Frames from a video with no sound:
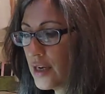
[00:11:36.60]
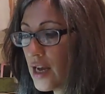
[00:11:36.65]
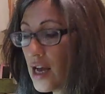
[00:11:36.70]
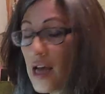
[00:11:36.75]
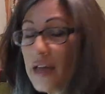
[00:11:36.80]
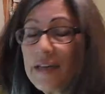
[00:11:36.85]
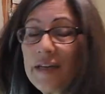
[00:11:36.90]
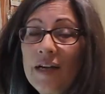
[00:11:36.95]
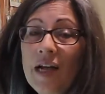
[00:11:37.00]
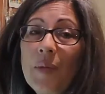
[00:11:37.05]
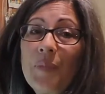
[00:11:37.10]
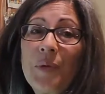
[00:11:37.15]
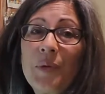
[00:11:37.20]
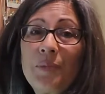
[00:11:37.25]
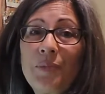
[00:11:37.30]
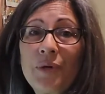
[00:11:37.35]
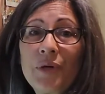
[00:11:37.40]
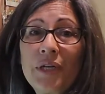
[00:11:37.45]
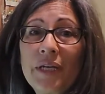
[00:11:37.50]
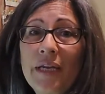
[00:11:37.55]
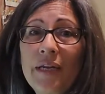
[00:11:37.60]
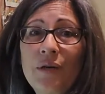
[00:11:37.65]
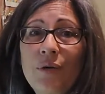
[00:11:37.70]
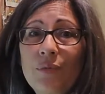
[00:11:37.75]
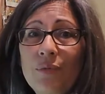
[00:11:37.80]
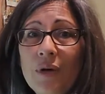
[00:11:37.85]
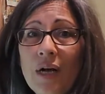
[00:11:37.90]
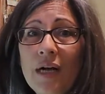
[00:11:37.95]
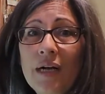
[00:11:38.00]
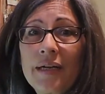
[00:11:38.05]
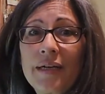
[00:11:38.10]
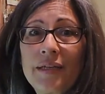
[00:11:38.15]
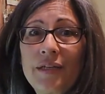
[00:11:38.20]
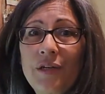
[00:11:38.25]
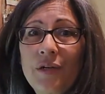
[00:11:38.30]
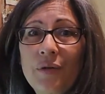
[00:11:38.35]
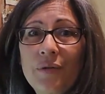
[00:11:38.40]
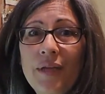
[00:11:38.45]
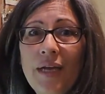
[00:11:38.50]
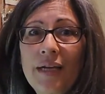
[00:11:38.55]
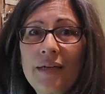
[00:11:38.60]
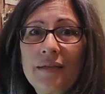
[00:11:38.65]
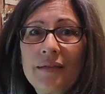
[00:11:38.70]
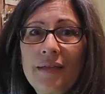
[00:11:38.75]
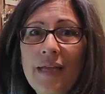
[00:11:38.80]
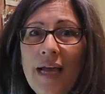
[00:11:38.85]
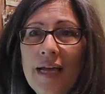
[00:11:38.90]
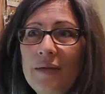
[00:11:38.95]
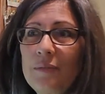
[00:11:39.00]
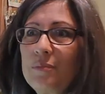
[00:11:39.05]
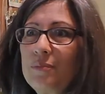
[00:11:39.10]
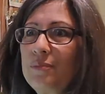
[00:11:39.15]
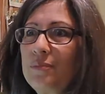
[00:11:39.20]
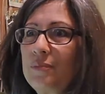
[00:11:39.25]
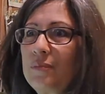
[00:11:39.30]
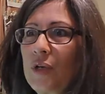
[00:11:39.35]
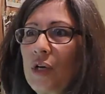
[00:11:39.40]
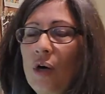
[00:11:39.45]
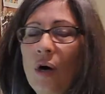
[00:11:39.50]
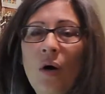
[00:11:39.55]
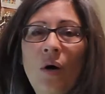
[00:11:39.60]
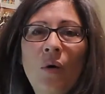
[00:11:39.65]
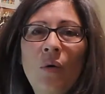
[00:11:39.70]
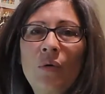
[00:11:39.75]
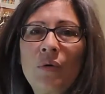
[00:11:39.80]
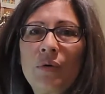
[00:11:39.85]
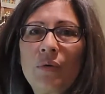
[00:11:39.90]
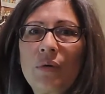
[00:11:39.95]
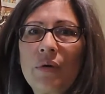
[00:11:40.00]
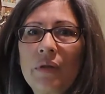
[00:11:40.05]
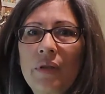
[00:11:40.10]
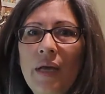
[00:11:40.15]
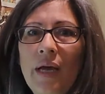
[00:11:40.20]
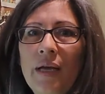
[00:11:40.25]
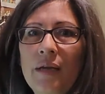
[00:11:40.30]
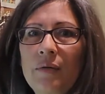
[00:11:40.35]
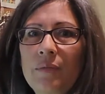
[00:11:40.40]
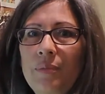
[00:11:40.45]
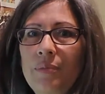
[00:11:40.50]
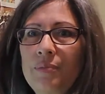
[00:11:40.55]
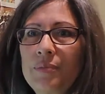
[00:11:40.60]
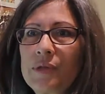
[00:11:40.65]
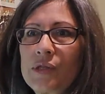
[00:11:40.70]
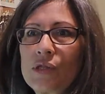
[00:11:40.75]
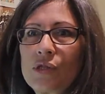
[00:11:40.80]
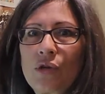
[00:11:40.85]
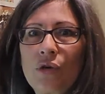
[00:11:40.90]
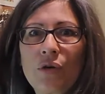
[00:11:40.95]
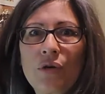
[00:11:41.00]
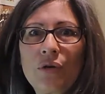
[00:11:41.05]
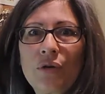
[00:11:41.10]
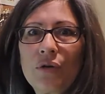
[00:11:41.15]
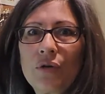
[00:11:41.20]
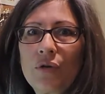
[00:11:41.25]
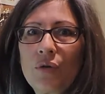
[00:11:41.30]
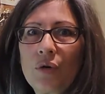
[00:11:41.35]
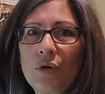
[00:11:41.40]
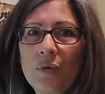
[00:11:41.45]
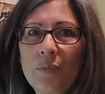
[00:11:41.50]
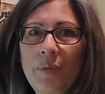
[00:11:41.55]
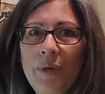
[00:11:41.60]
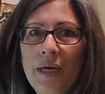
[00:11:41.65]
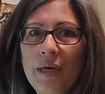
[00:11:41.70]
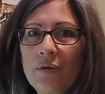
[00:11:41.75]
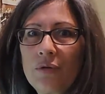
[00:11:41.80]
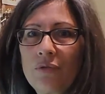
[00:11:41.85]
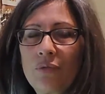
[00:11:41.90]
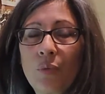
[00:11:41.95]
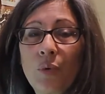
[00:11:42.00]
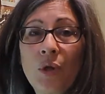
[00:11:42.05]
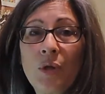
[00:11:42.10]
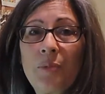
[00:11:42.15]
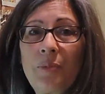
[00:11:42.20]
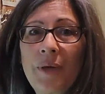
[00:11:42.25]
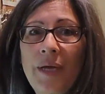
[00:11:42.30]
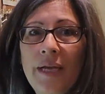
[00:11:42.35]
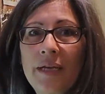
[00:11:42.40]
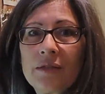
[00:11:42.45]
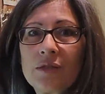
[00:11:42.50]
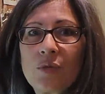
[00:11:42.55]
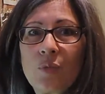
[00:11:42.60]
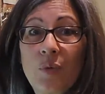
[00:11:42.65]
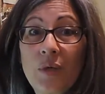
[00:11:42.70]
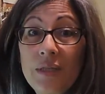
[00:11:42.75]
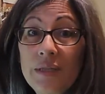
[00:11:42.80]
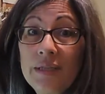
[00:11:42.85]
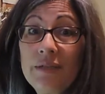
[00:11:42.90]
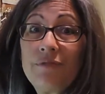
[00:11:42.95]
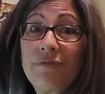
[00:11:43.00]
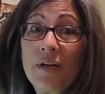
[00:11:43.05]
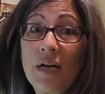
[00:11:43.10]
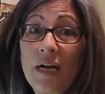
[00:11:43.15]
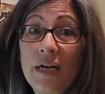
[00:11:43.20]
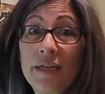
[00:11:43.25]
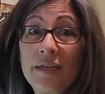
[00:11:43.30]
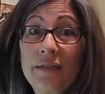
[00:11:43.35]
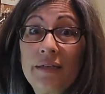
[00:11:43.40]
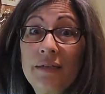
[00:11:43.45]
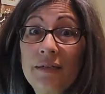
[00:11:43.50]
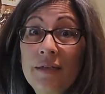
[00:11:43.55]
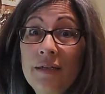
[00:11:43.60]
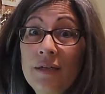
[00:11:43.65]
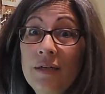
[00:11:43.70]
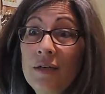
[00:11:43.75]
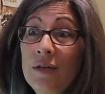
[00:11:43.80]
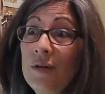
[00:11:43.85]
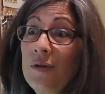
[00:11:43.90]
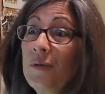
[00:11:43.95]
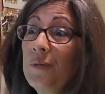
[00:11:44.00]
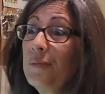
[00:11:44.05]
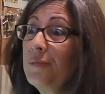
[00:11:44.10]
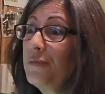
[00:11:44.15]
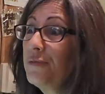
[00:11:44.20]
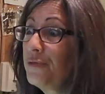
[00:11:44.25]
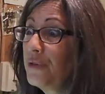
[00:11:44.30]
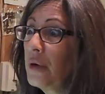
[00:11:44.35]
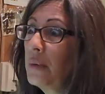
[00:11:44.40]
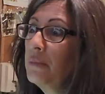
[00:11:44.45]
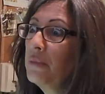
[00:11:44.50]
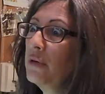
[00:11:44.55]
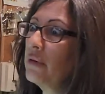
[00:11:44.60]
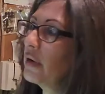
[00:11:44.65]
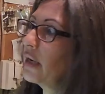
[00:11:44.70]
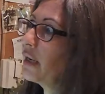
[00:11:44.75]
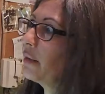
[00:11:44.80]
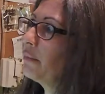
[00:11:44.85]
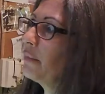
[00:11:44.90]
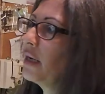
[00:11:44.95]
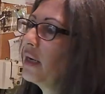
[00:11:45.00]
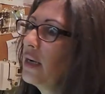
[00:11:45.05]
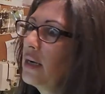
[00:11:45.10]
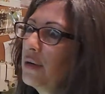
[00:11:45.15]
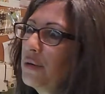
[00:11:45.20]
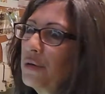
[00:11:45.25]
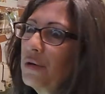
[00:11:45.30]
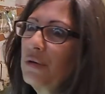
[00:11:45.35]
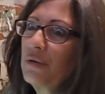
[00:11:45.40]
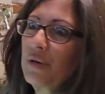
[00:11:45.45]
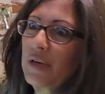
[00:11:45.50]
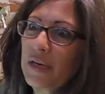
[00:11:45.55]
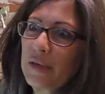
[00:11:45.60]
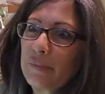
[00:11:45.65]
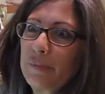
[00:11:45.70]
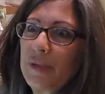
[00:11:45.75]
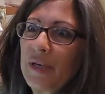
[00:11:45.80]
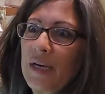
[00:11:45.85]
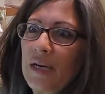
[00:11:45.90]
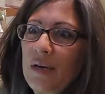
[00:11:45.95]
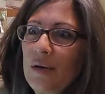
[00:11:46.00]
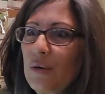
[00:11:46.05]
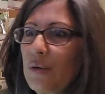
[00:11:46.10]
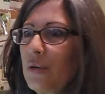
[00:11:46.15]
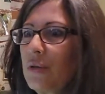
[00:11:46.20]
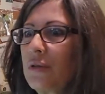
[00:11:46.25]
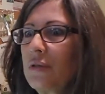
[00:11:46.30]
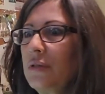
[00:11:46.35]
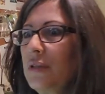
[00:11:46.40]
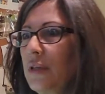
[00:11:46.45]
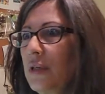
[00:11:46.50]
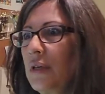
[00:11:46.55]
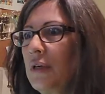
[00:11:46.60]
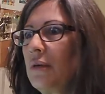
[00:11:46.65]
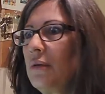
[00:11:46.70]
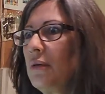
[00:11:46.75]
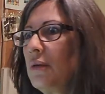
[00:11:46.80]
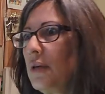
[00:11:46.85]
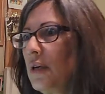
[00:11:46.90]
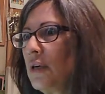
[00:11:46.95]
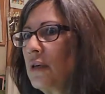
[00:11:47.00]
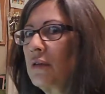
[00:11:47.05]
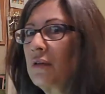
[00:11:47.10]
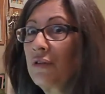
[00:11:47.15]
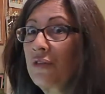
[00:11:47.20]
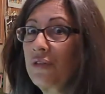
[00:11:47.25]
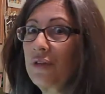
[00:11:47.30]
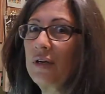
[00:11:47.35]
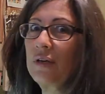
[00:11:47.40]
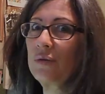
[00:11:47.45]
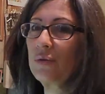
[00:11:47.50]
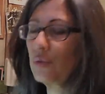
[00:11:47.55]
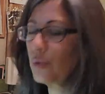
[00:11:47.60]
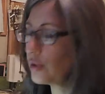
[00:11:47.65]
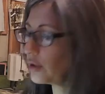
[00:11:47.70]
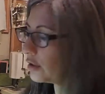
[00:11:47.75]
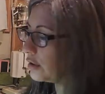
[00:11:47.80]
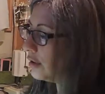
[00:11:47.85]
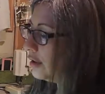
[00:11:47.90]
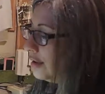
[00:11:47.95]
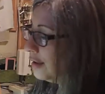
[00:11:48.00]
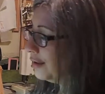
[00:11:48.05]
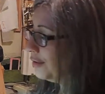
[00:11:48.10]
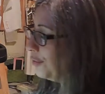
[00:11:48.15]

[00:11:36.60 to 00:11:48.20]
cut it up and put it in a rug, and that coat or that skirt or pair of wool pants will live on from grandma or grandpa or, Uncle Theodore.